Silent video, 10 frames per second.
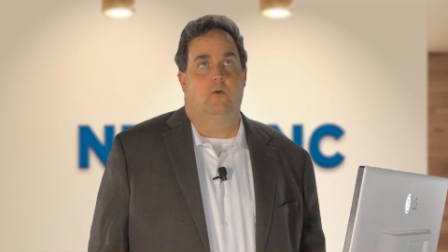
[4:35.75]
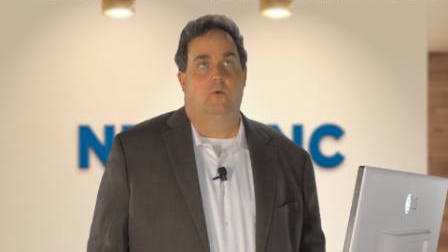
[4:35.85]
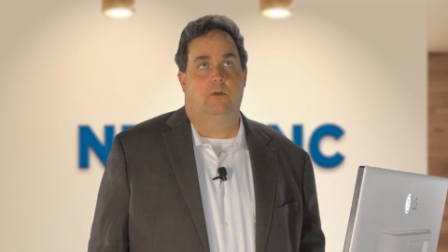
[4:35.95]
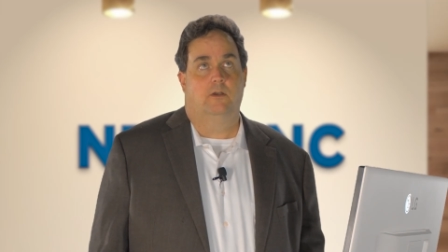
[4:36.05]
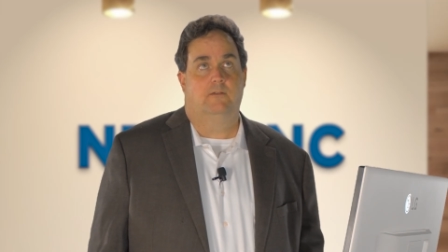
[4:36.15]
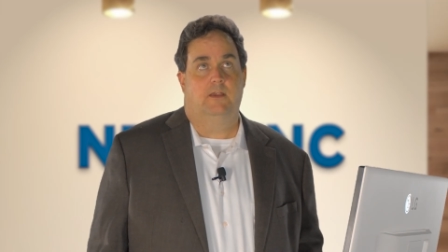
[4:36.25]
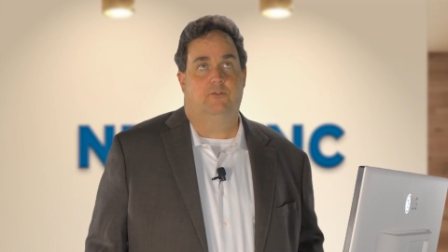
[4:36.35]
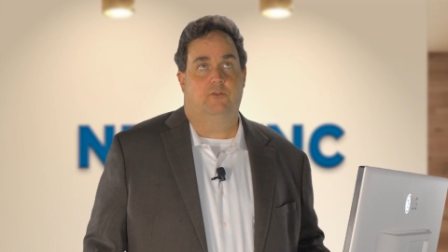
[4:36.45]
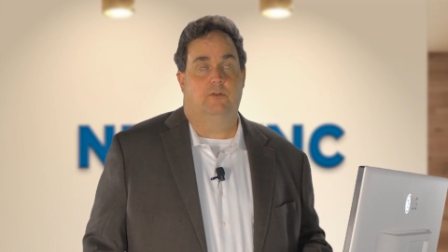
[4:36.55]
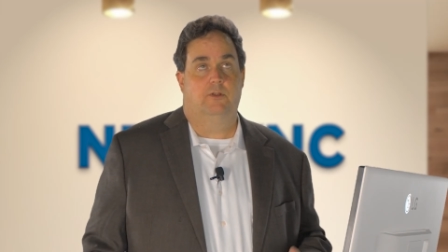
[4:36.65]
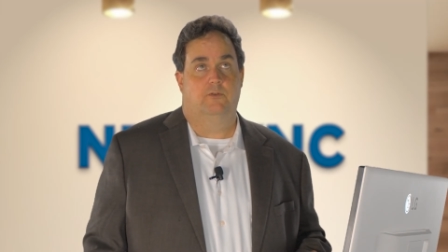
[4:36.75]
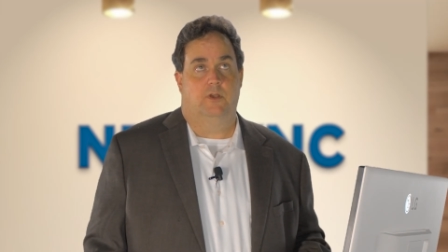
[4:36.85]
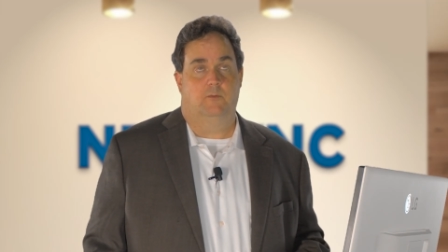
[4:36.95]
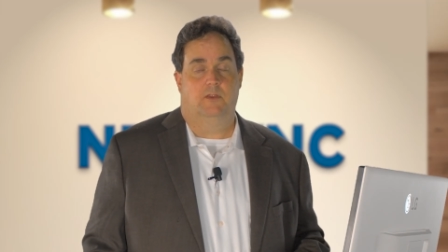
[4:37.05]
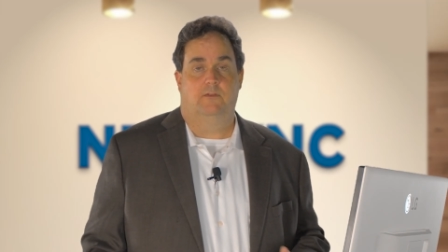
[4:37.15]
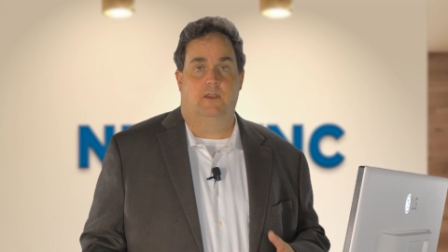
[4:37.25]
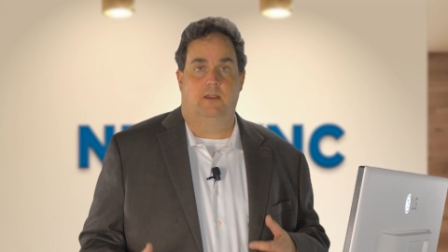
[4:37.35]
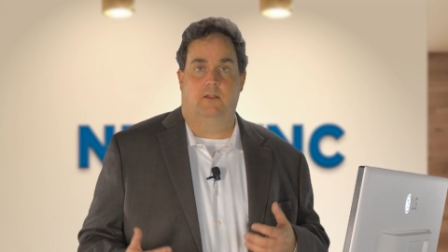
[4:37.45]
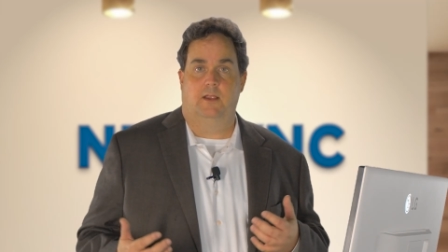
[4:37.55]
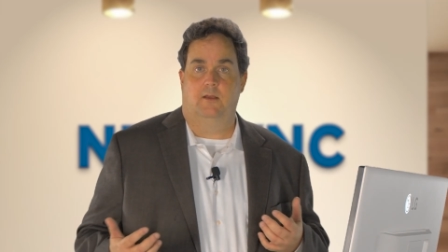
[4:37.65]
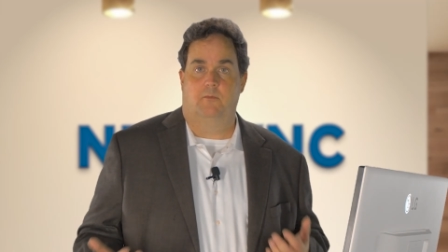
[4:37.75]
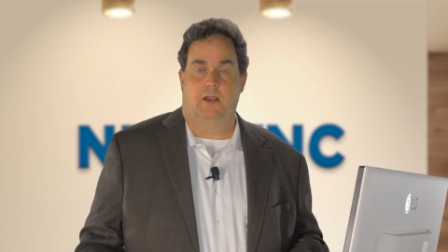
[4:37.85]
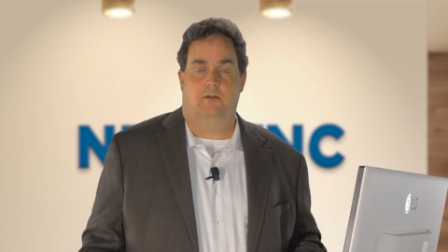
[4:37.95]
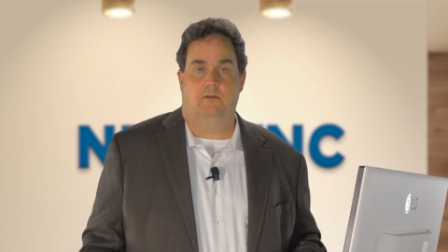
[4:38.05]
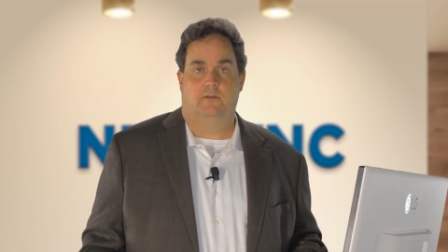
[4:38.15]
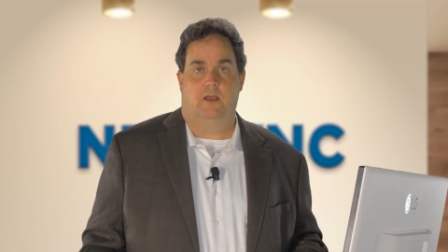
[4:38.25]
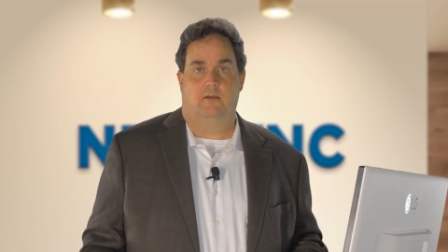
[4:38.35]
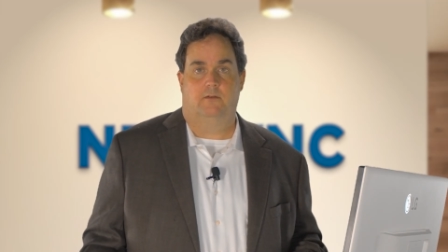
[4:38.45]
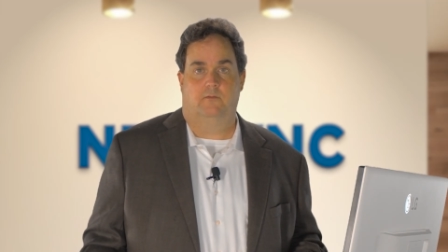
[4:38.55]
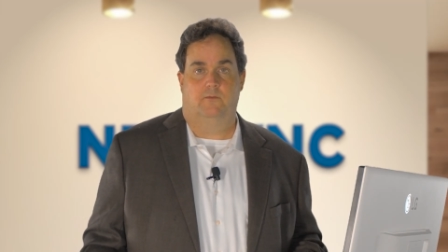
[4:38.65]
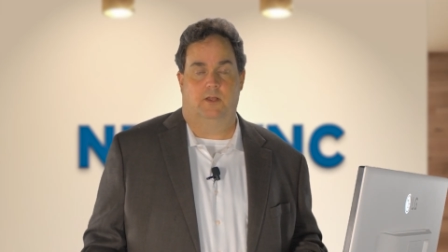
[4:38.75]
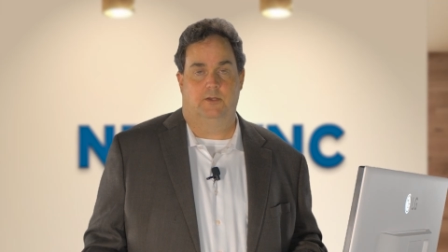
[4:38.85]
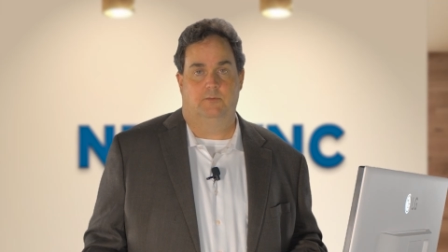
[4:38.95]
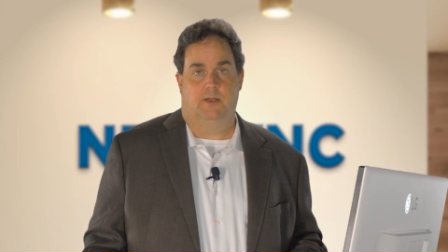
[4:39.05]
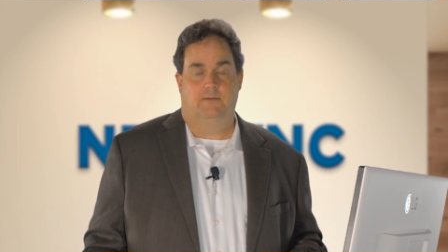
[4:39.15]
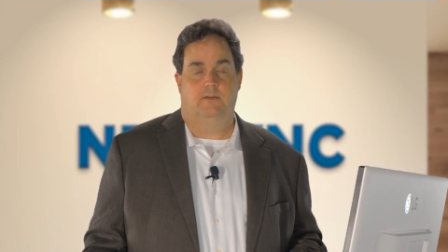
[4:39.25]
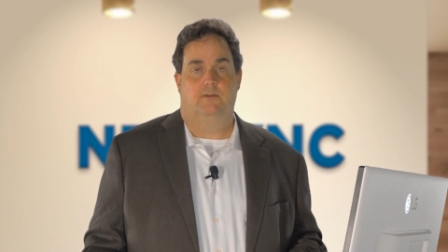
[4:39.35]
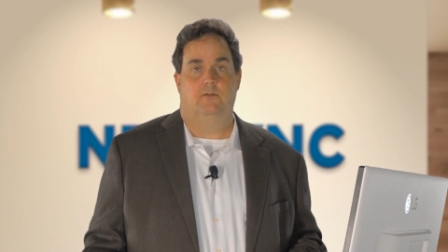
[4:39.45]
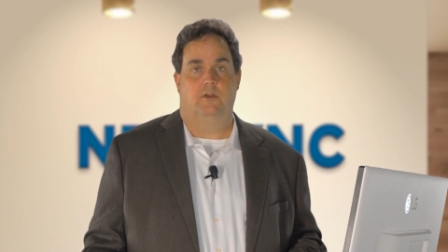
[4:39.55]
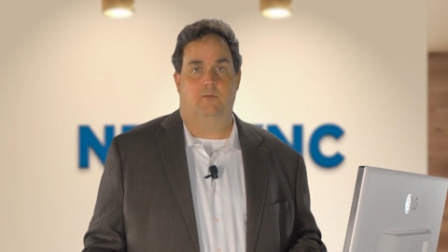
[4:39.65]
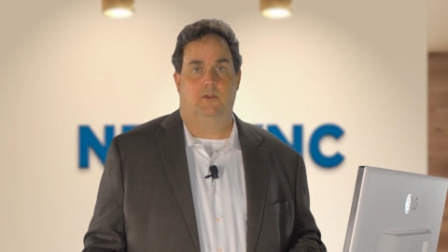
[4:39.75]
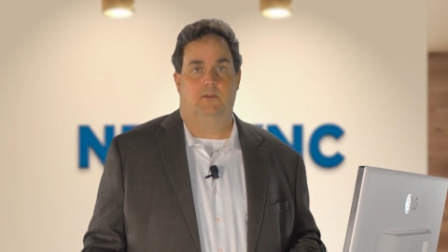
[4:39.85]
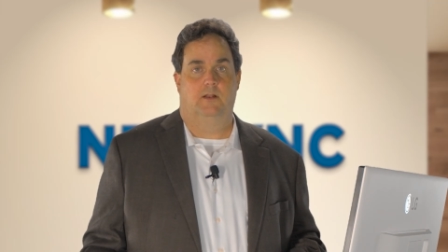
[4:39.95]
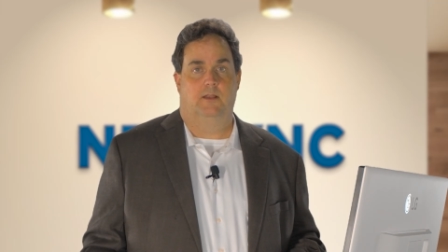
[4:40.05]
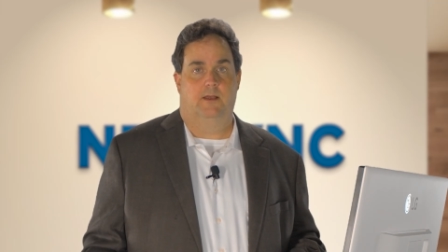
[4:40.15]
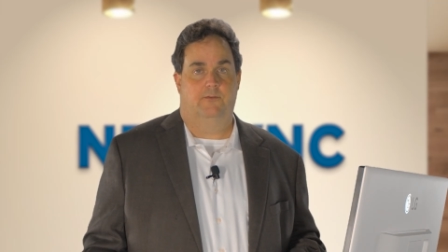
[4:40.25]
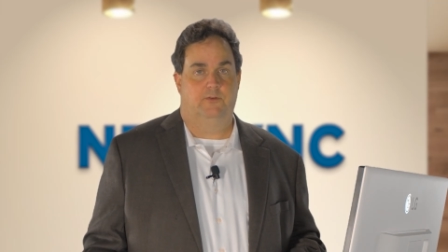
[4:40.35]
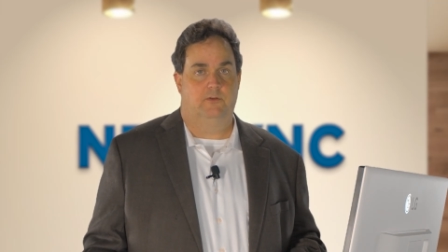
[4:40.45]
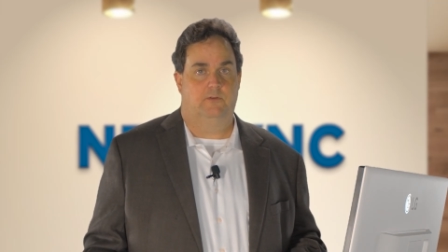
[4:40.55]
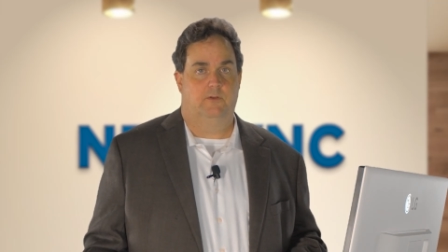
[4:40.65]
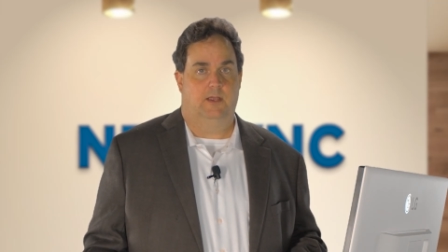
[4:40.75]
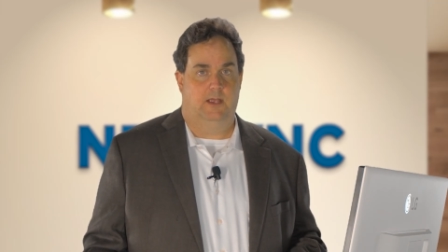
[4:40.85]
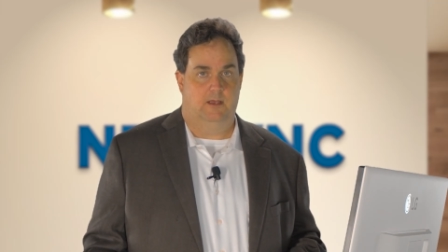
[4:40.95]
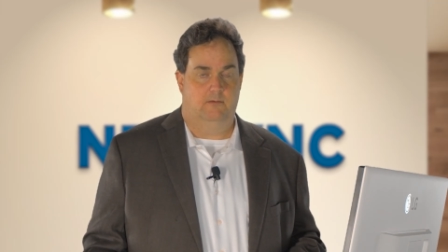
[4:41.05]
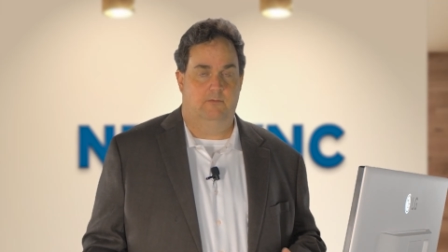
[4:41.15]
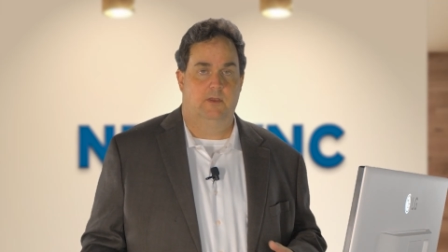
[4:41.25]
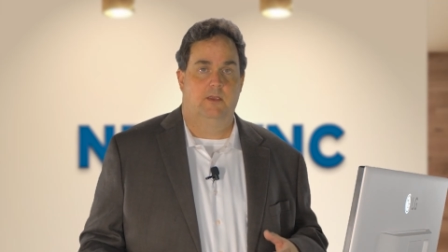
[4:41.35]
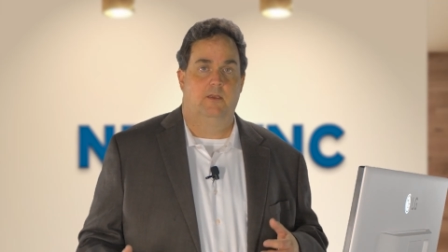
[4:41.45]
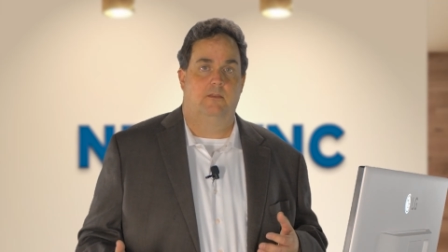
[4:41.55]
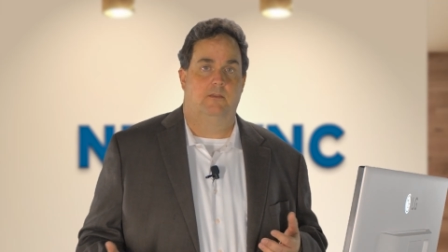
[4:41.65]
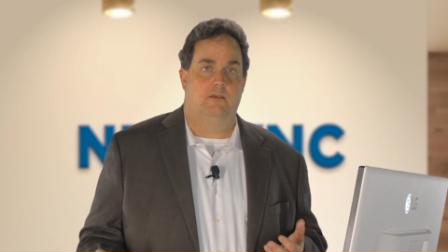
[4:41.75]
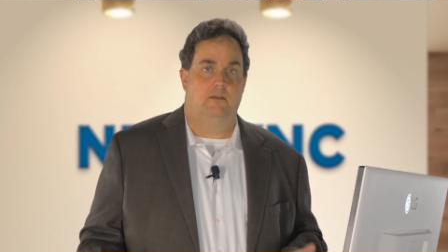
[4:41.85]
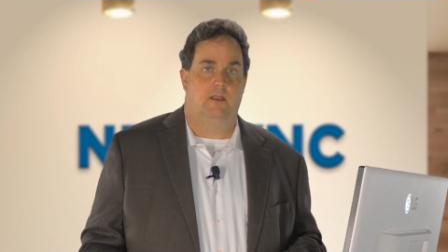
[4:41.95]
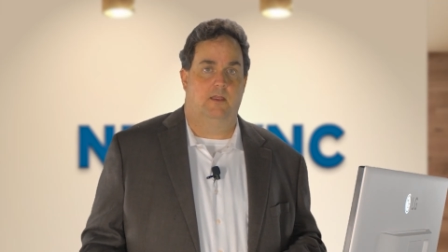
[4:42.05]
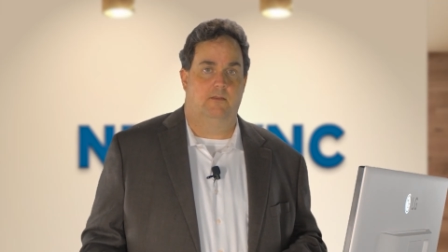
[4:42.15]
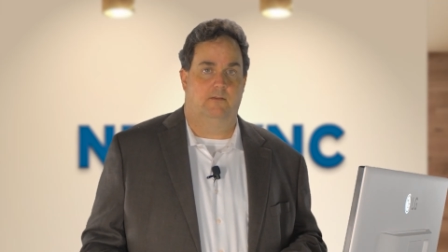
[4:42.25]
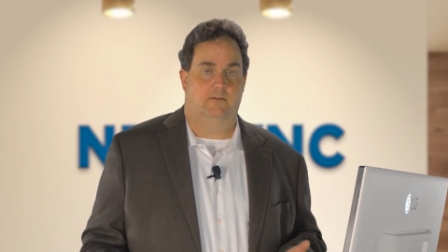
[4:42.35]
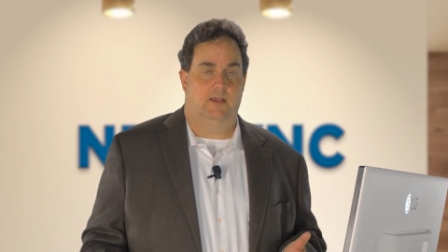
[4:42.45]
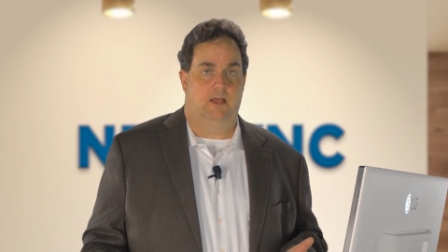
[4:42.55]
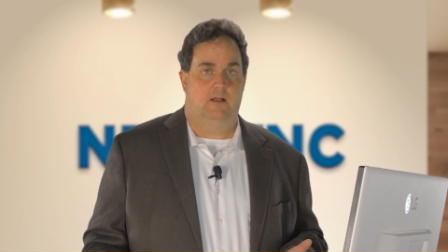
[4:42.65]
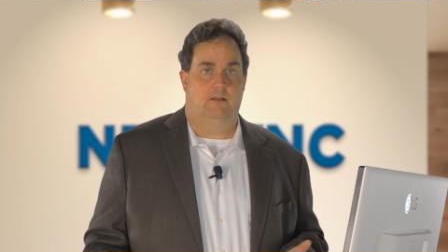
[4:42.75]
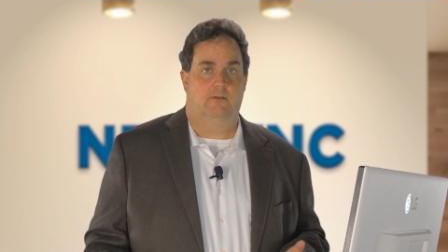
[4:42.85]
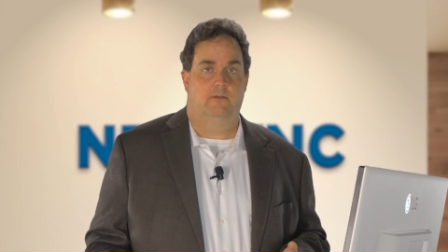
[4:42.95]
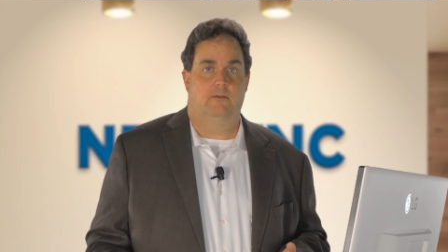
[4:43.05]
organizational agreement, say like a Microsoft volume license agreement that allows you to have the SAL,